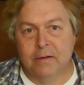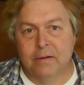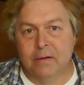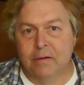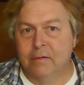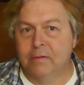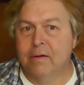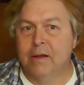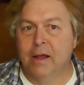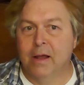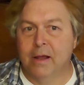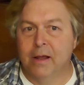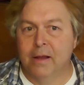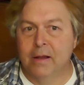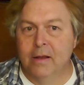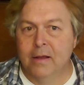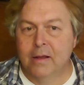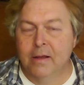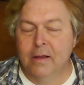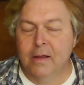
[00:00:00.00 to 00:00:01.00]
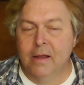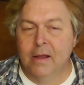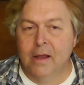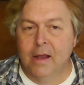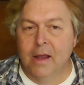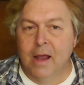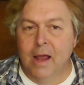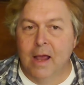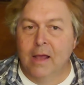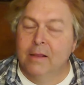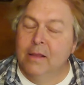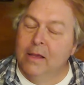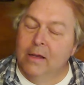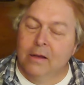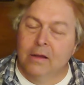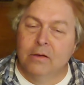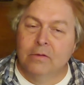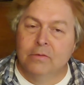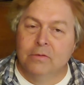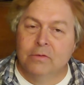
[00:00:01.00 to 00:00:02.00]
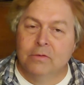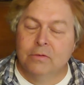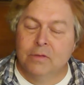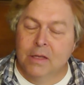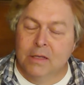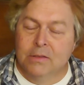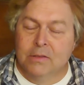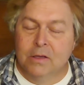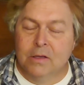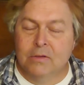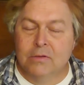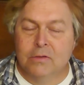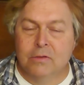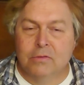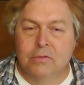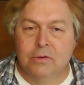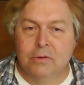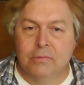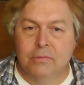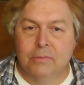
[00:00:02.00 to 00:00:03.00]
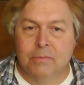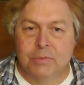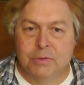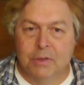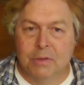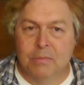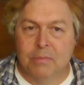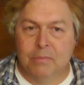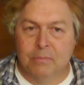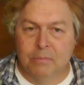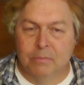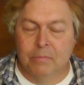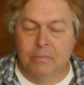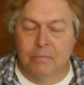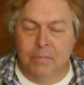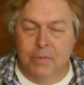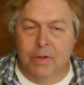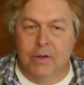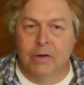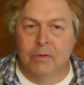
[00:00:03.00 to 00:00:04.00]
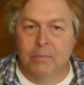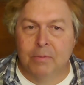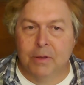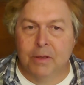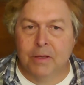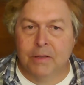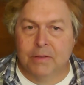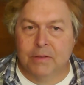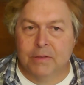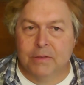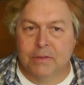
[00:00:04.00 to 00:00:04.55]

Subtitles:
Okay, and that's also true from some bigger places